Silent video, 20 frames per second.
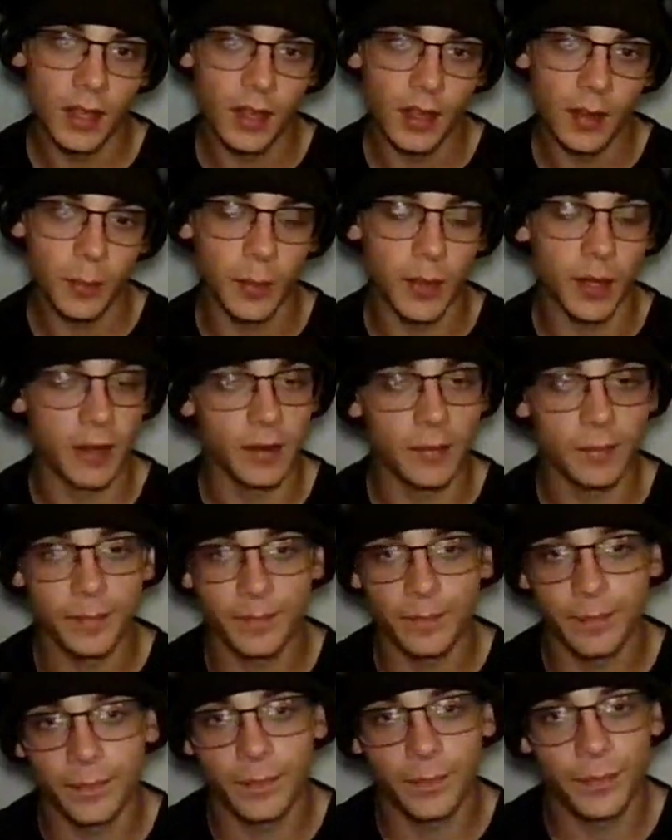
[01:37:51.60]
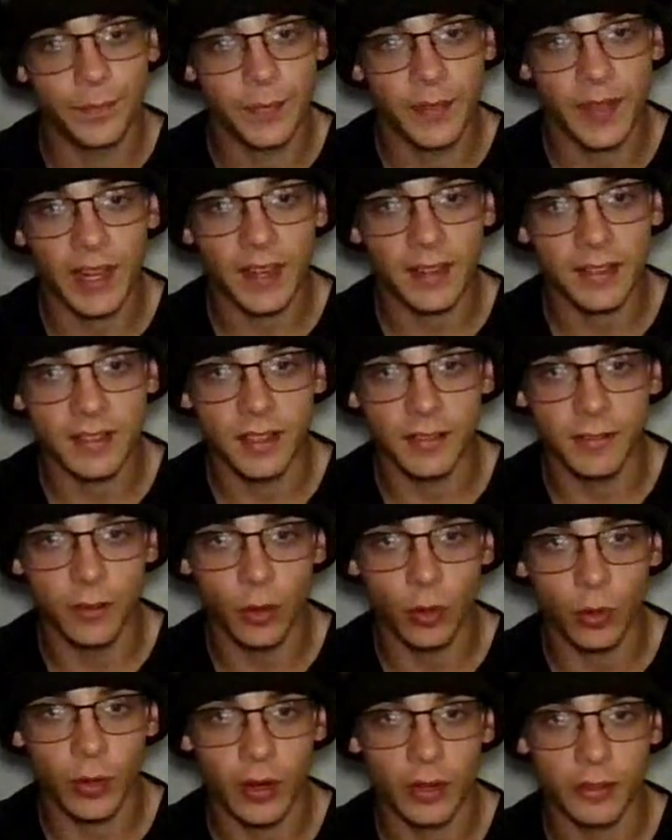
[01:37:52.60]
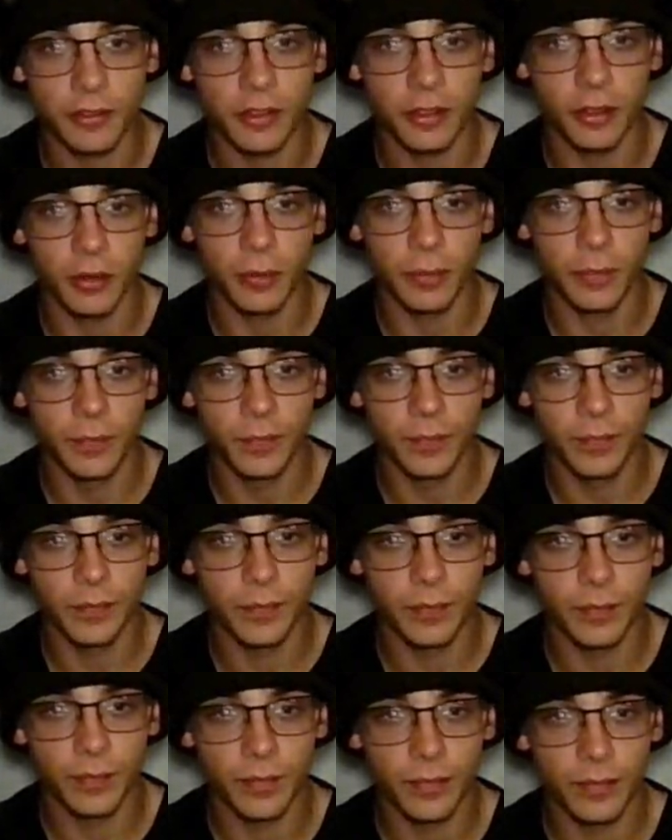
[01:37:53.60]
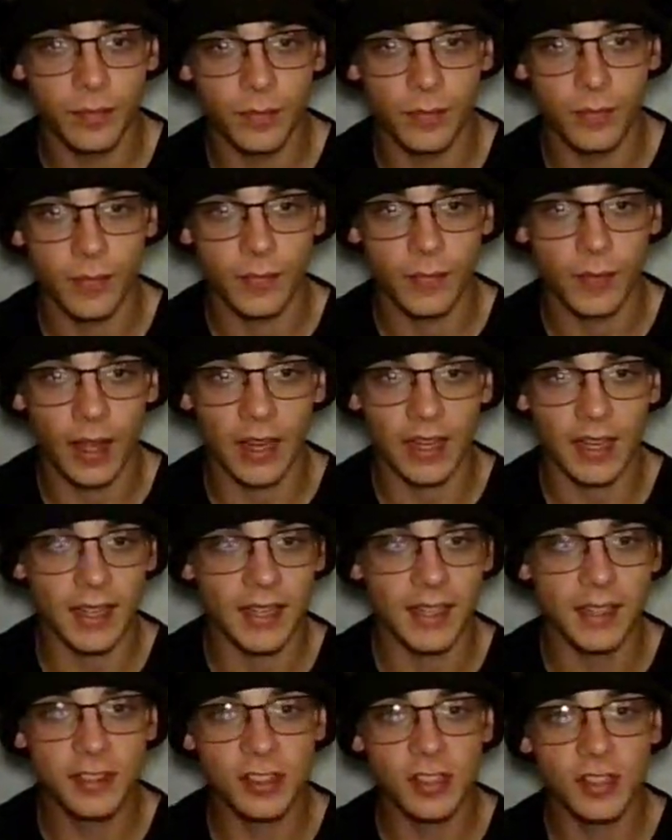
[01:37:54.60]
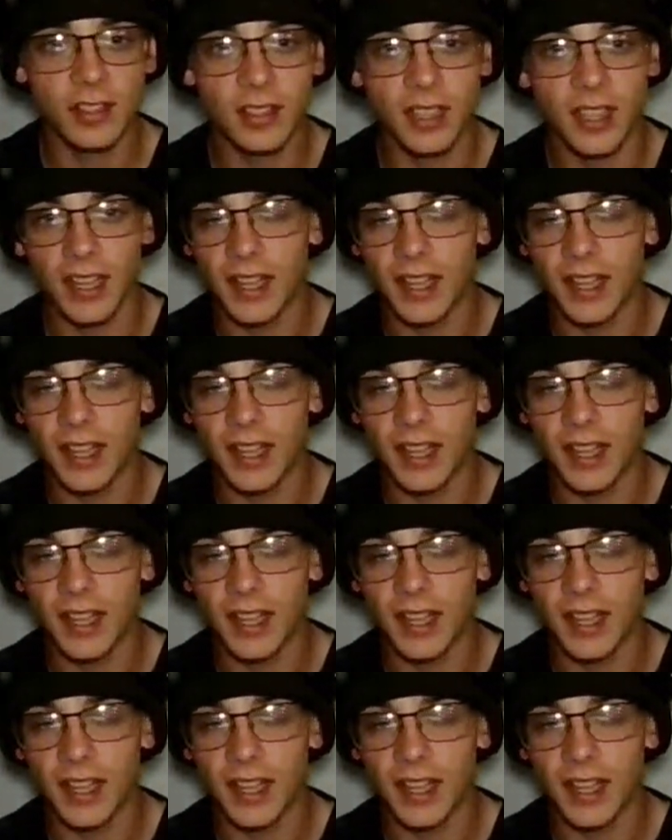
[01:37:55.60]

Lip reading: But, like I said, Volk round 2. He's